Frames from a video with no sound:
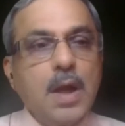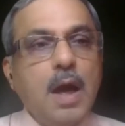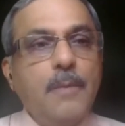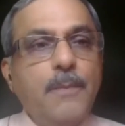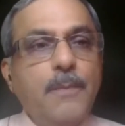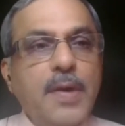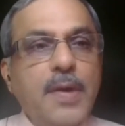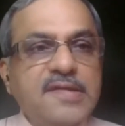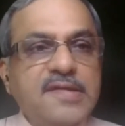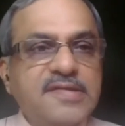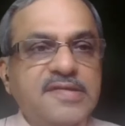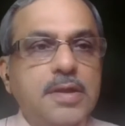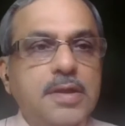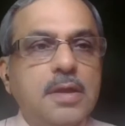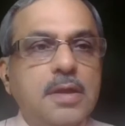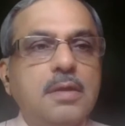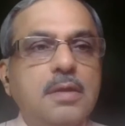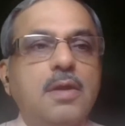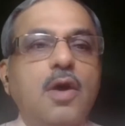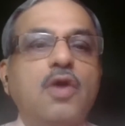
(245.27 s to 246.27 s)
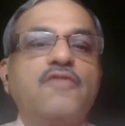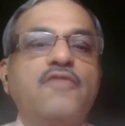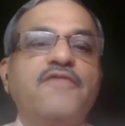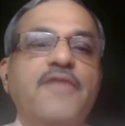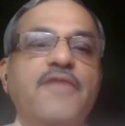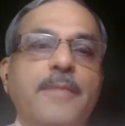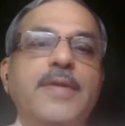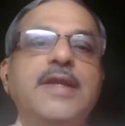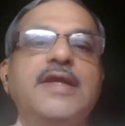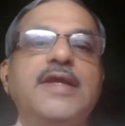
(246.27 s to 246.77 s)
a personal or
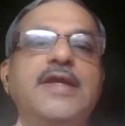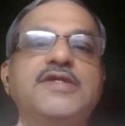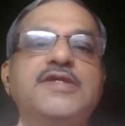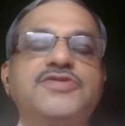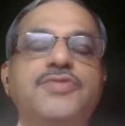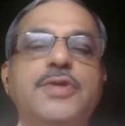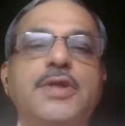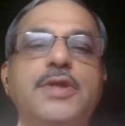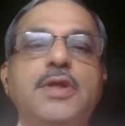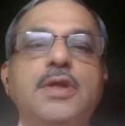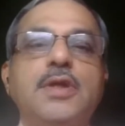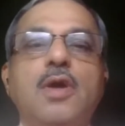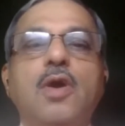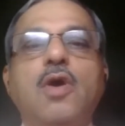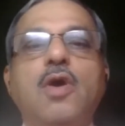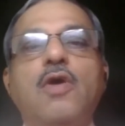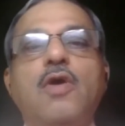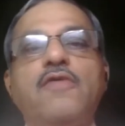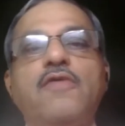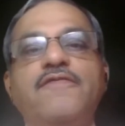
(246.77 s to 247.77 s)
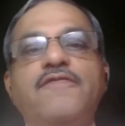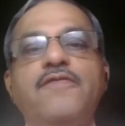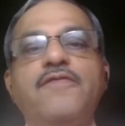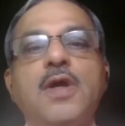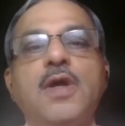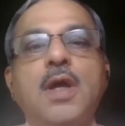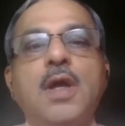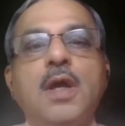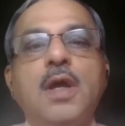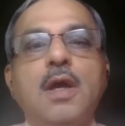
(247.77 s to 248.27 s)
family history of
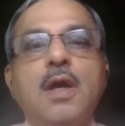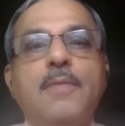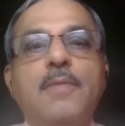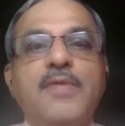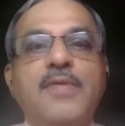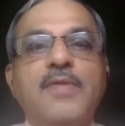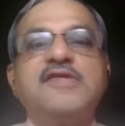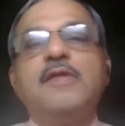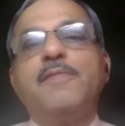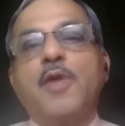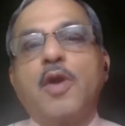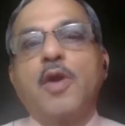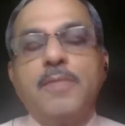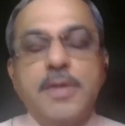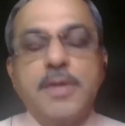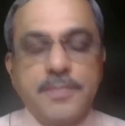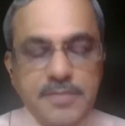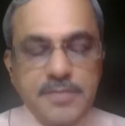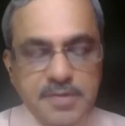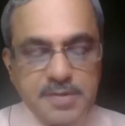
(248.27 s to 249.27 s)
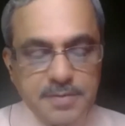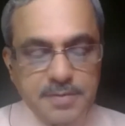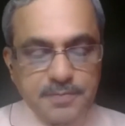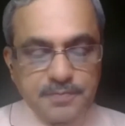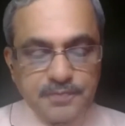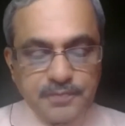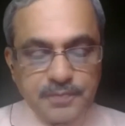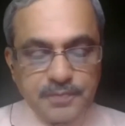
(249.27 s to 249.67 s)
muscle problems.